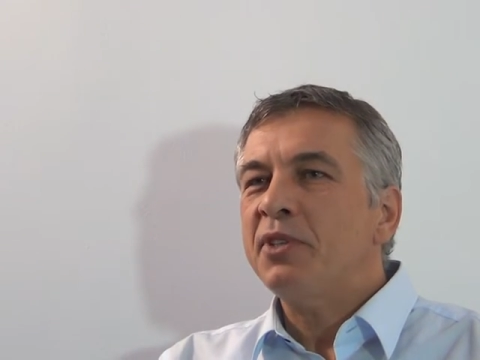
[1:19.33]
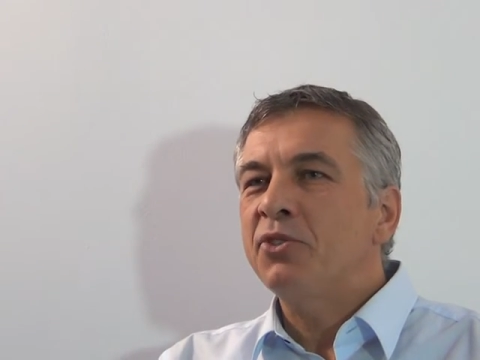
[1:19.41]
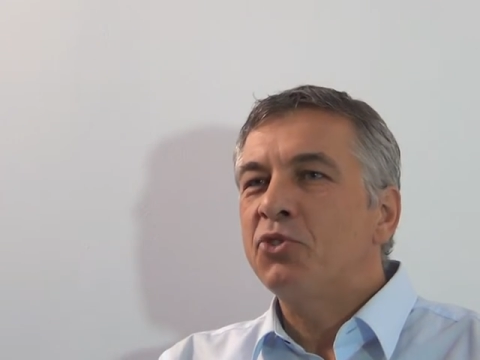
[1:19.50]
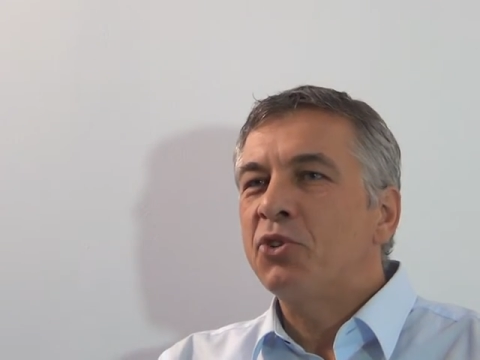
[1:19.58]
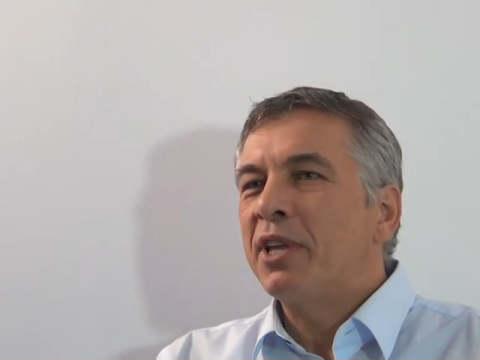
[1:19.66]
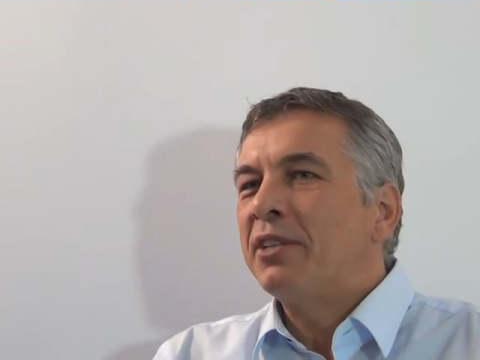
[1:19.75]

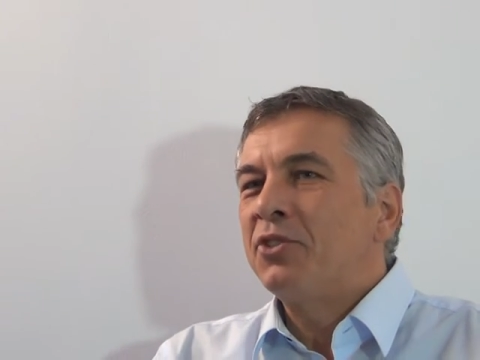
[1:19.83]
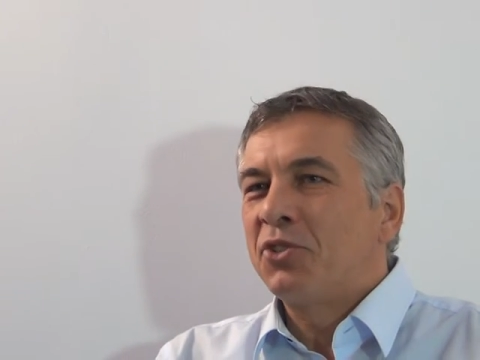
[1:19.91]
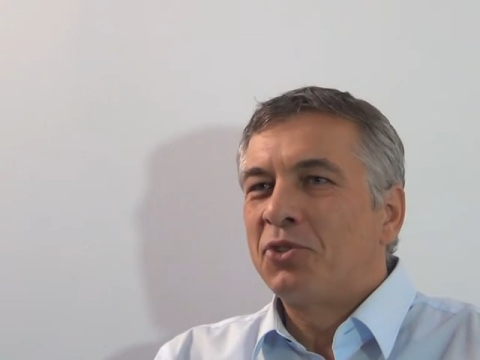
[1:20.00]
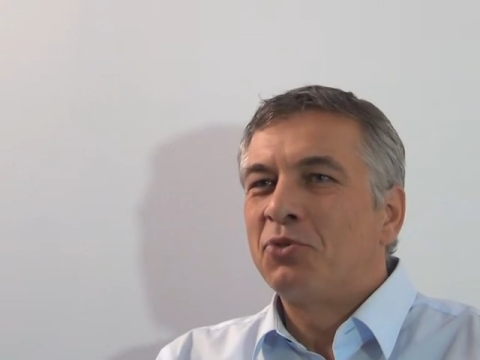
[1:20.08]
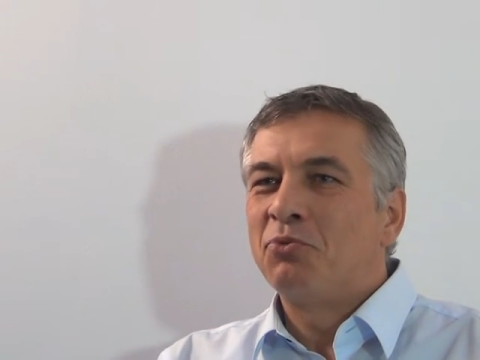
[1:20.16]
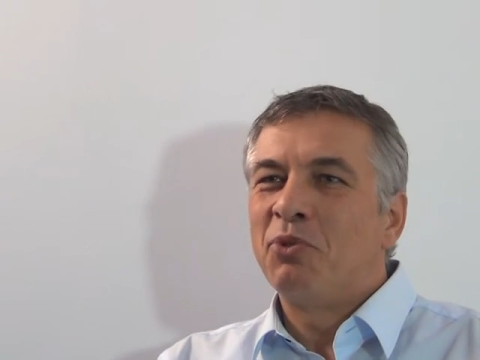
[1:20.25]
So
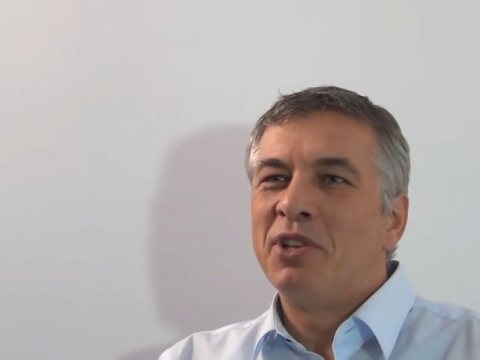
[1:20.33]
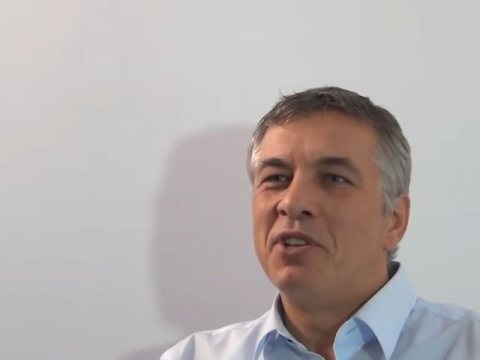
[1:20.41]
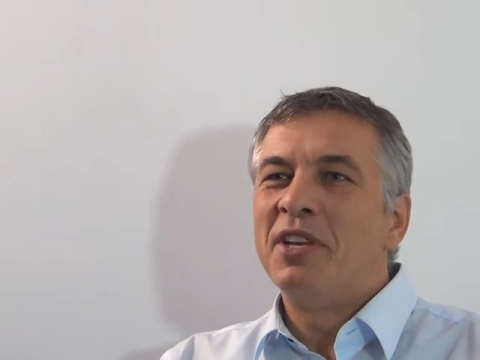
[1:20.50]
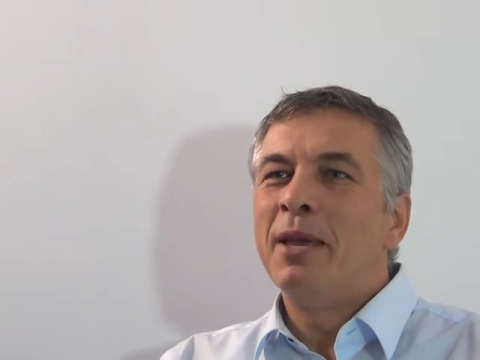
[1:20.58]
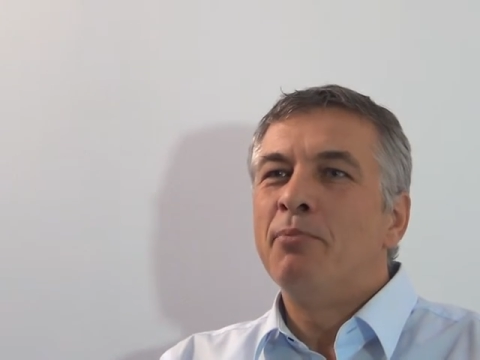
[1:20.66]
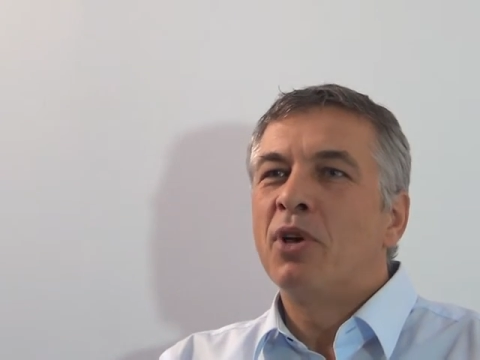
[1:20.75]
that's where the
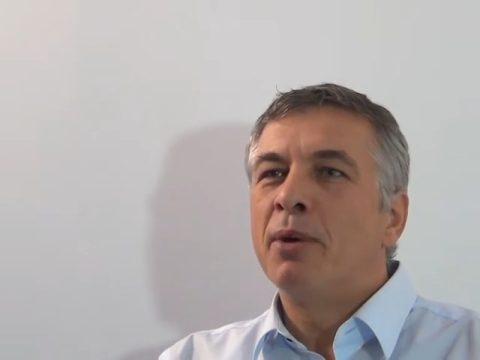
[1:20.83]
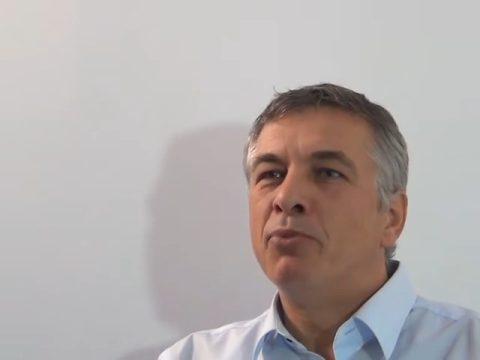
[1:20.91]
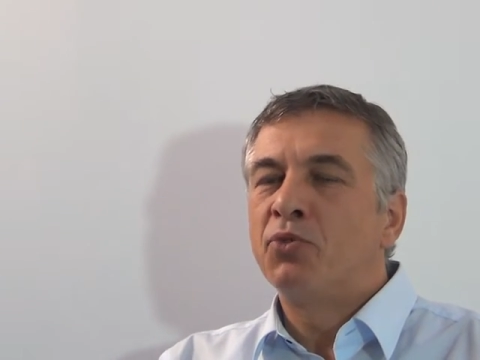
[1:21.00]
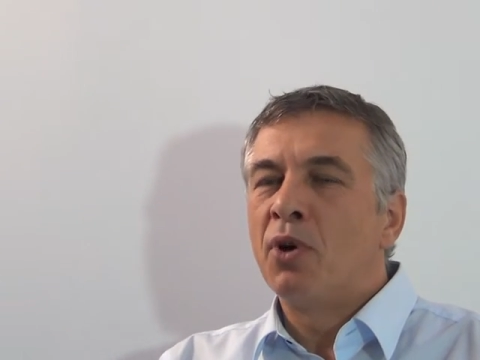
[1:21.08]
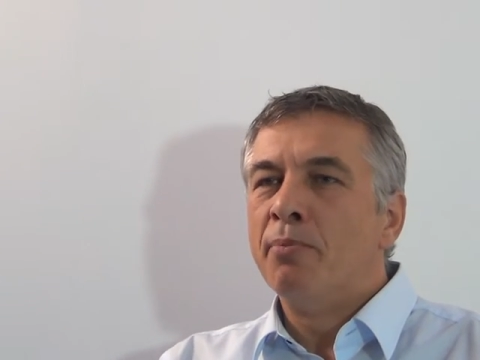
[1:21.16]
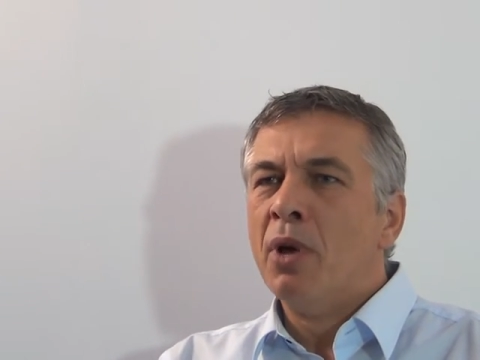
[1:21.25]
name comes
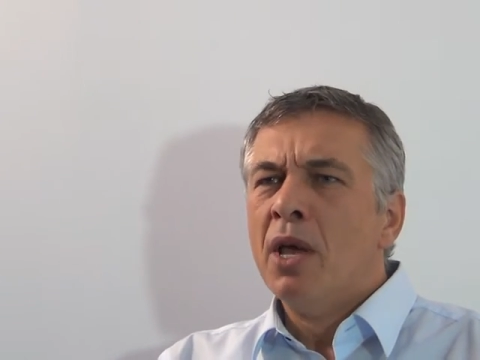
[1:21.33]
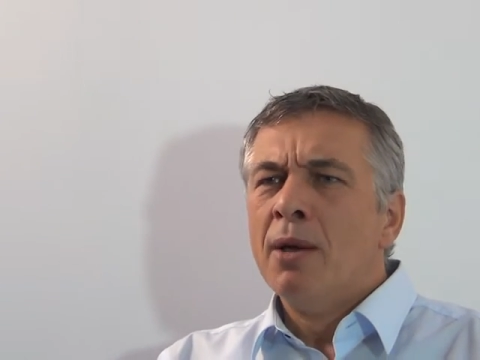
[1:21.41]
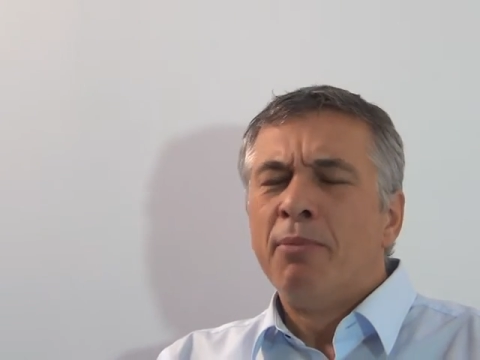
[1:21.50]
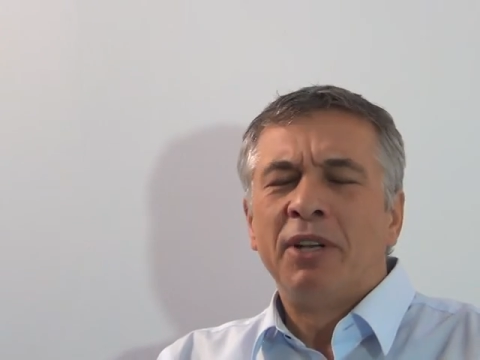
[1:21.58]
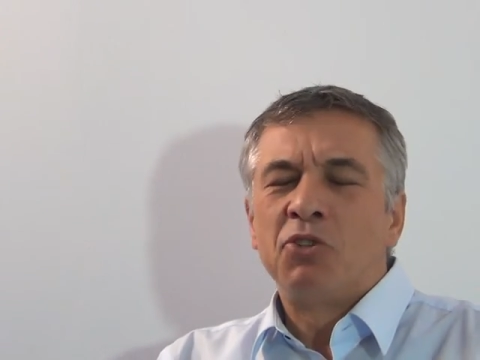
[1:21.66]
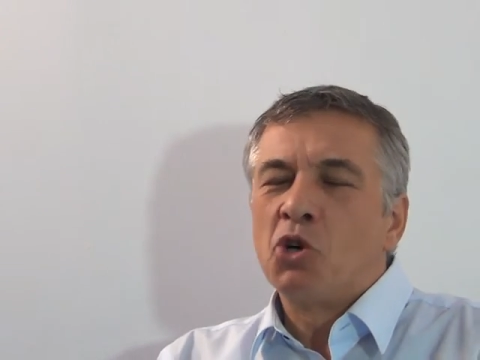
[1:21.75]
from,
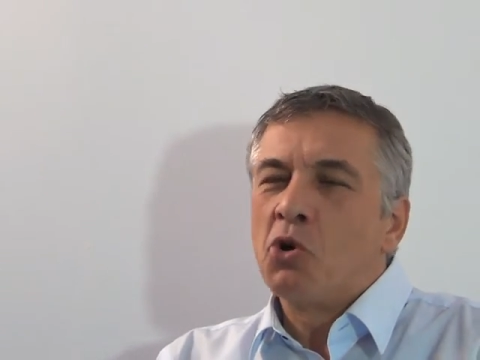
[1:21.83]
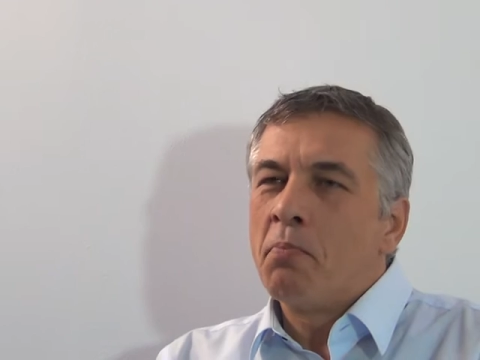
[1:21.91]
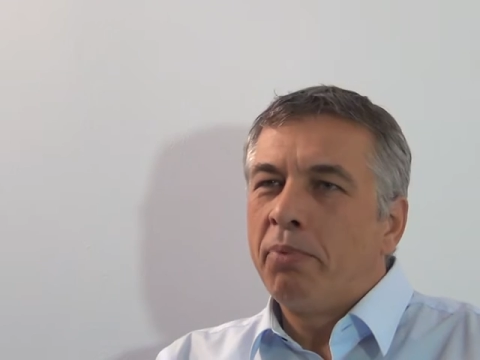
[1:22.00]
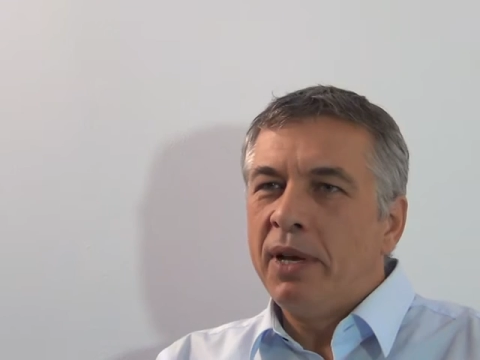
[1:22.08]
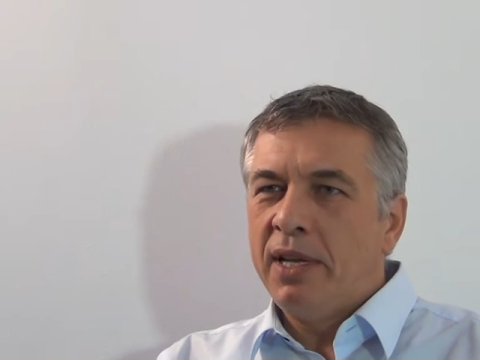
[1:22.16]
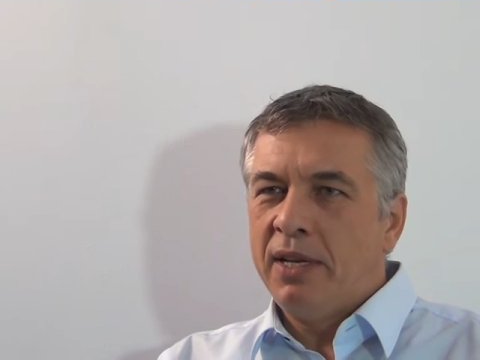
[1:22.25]
but it's a
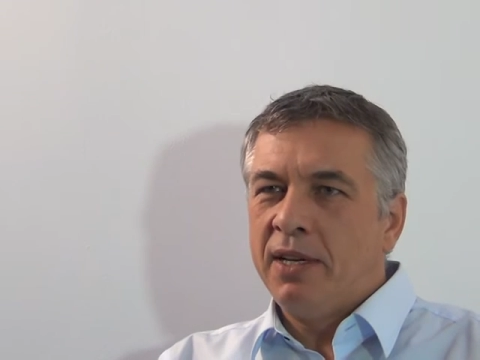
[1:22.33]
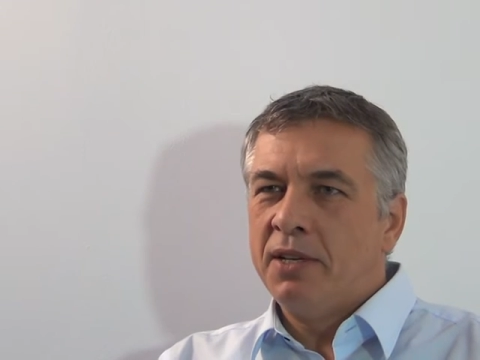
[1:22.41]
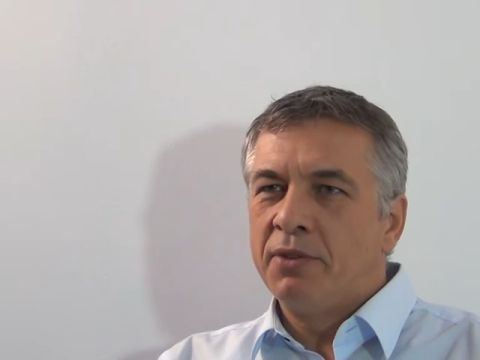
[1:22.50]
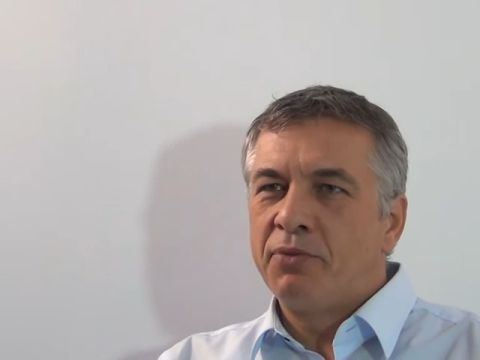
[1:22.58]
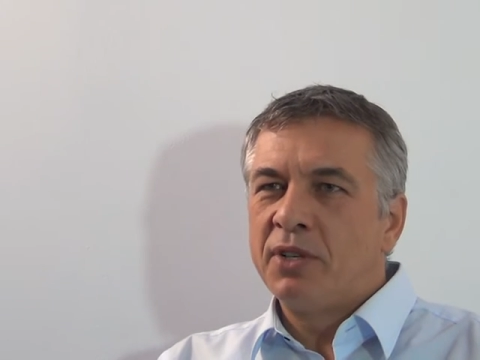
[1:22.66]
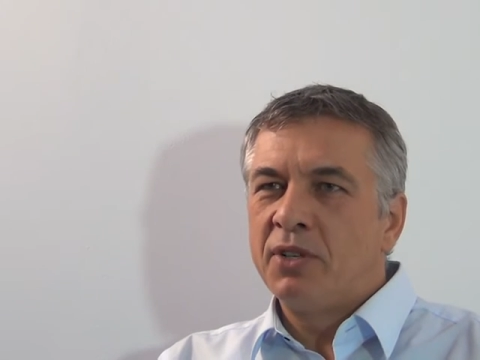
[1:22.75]
completely
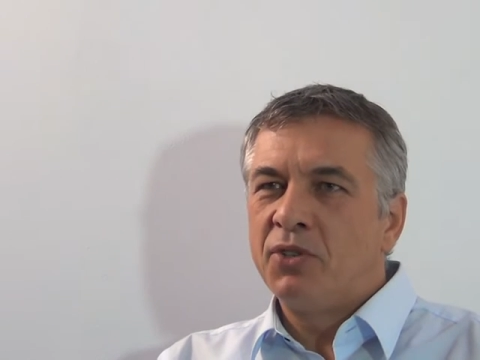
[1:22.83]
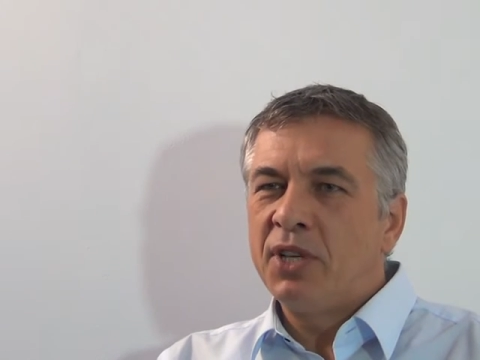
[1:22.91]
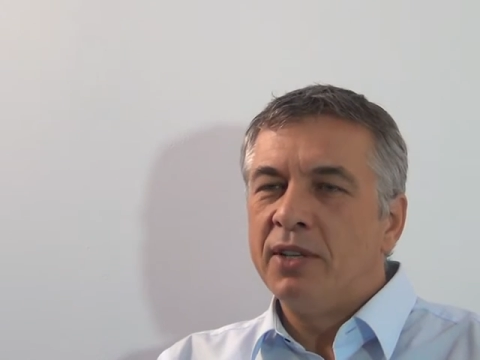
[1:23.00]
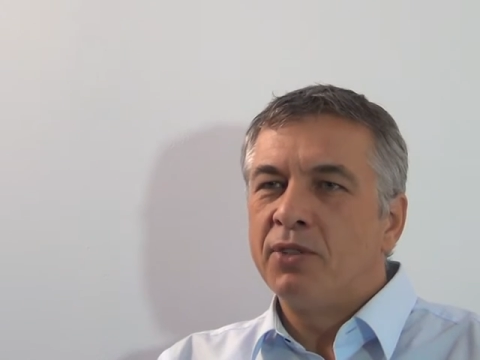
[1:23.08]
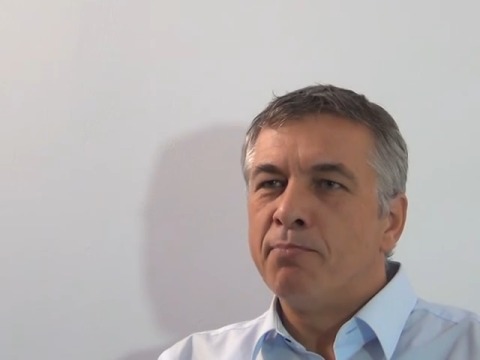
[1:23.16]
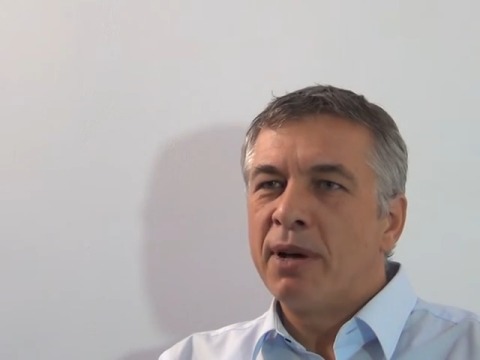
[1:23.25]
different disease.